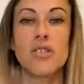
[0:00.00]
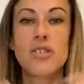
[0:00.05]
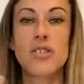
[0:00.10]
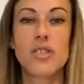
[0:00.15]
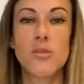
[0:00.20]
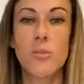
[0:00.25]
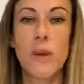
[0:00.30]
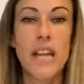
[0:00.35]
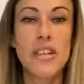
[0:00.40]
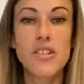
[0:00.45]

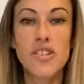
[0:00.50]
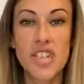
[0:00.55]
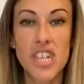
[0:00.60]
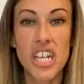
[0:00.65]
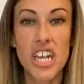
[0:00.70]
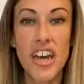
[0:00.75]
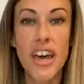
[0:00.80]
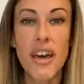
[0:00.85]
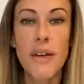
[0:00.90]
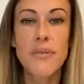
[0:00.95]
where does she
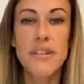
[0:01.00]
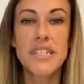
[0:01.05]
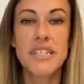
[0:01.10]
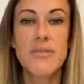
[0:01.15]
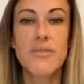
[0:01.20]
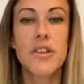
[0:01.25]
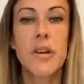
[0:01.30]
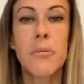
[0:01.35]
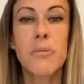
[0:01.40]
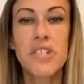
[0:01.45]
go? Is
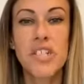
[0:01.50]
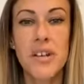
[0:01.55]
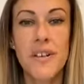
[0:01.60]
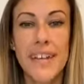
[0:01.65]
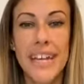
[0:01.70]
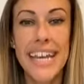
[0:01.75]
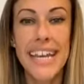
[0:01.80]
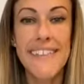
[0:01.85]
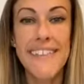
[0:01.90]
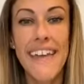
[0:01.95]
there an
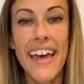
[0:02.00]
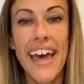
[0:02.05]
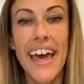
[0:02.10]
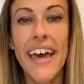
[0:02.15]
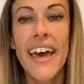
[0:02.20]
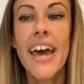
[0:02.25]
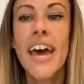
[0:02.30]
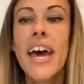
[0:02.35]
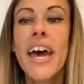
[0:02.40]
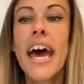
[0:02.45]
opportunity there?
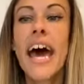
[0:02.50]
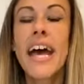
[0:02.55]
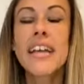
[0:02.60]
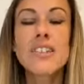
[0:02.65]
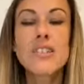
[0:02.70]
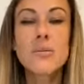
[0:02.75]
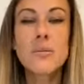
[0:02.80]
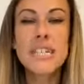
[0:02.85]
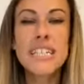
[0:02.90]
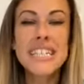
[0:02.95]
I
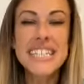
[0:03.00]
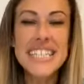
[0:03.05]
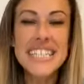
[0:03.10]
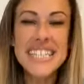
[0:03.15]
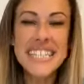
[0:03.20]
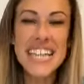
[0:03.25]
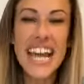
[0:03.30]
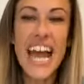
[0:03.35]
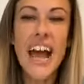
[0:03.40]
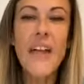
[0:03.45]
just want you to
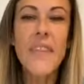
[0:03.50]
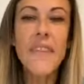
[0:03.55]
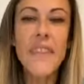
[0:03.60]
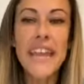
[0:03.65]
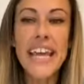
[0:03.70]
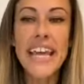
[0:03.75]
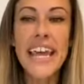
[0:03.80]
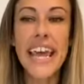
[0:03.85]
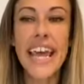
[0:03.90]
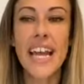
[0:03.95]
start
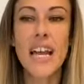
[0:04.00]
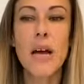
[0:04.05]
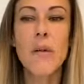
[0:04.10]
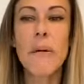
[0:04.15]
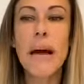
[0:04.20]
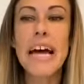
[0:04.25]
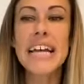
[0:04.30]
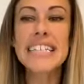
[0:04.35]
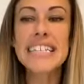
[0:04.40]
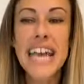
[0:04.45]
thinking
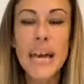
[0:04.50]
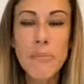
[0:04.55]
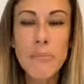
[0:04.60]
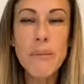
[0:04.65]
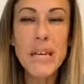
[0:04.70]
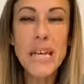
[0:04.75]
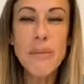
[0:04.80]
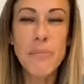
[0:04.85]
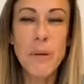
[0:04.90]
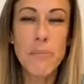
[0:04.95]
about 10
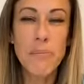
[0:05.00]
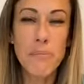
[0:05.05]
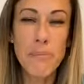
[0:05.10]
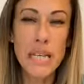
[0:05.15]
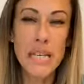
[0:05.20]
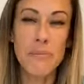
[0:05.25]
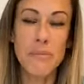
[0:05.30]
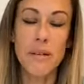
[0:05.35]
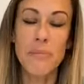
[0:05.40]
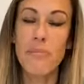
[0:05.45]
people
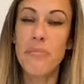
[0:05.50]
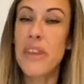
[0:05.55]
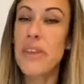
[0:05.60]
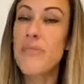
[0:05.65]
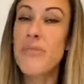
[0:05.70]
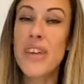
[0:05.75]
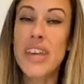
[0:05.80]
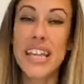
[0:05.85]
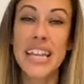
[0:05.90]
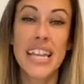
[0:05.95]
minimum.
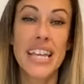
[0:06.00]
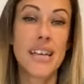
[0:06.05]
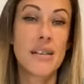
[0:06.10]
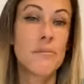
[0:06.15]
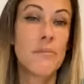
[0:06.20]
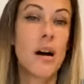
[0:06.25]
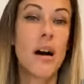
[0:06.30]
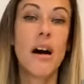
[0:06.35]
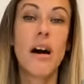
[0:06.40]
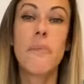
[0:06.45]
If you can think of
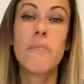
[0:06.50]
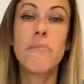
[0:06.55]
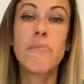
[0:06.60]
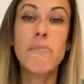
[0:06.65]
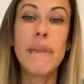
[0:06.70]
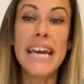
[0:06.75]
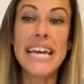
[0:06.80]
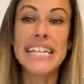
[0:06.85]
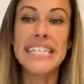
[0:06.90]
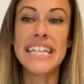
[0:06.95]
more,
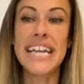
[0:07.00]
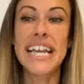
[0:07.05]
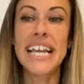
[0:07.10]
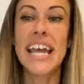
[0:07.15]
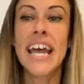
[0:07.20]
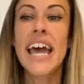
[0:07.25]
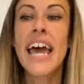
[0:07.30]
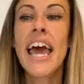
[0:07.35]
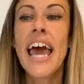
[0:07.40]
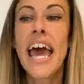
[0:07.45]

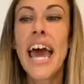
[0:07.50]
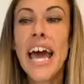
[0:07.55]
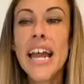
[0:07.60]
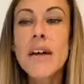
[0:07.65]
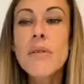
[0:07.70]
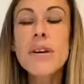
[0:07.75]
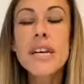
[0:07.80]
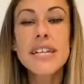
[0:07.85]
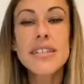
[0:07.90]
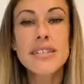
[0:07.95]
amazing. And I
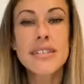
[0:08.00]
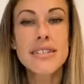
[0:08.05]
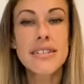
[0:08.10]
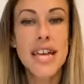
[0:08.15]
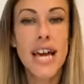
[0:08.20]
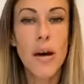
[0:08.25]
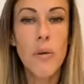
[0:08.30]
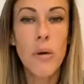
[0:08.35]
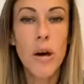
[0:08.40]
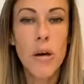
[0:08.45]
want you to
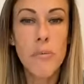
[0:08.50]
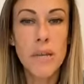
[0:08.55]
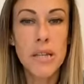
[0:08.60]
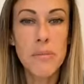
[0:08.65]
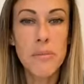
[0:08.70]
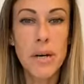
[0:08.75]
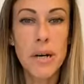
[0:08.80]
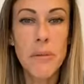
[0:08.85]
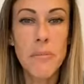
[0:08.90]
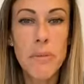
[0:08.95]
start warming
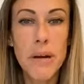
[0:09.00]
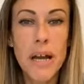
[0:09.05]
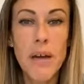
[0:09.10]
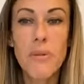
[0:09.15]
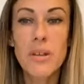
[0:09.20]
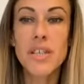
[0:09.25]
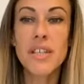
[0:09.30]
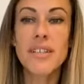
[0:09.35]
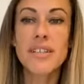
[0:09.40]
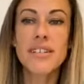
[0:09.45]
them up. I
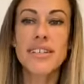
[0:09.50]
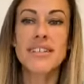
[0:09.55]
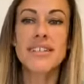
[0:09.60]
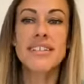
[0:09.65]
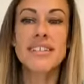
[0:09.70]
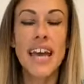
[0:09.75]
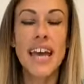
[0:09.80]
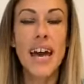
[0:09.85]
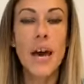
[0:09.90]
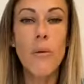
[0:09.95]
want you to
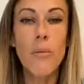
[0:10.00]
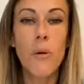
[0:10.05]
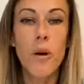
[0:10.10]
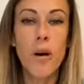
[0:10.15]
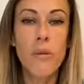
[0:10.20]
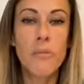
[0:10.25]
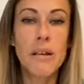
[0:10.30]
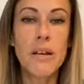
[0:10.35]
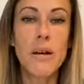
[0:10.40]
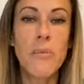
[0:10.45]
start
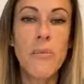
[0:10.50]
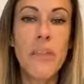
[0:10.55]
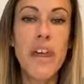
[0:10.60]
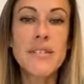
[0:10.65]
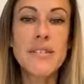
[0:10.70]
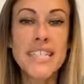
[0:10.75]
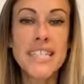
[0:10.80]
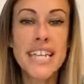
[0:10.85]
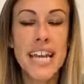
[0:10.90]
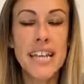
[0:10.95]
warming up
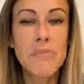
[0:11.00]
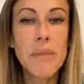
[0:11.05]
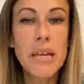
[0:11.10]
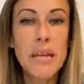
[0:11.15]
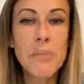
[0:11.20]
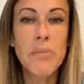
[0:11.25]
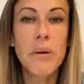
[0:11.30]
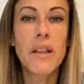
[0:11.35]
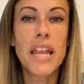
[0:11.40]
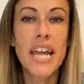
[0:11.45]
those 10
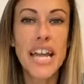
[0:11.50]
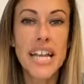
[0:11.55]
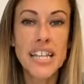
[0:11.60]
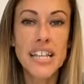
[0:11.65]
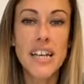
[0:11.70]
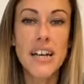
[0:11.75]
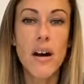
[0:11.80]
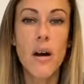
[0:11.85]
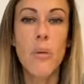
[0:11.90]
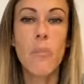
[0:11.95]
people in
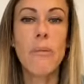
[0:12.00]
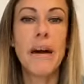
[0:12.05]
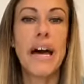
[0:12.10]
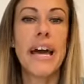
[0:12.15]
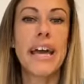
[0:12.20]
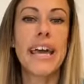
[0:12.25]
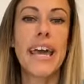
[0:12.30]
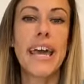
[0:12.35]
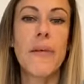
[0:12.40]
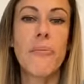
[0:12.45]
your cold
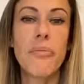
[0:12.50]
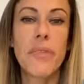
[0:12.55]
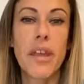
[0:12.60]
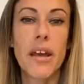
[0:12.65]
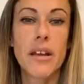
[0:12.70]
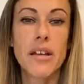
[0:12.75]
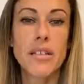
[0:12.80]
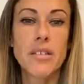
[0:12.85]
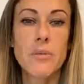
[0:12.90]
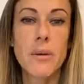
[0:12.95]
market.
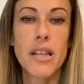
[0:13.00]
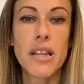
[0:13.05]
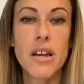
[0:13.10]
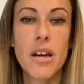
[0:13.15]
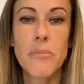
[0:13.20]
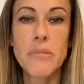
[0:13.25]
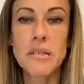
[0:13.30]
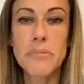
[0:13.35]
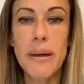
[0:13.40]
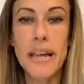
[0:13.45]
I'm going to swipe the
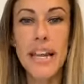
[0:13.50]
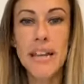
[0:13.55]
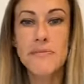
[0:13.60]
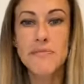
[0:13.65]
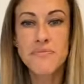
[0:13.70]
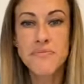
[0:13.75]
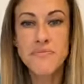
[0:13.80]
comments back now.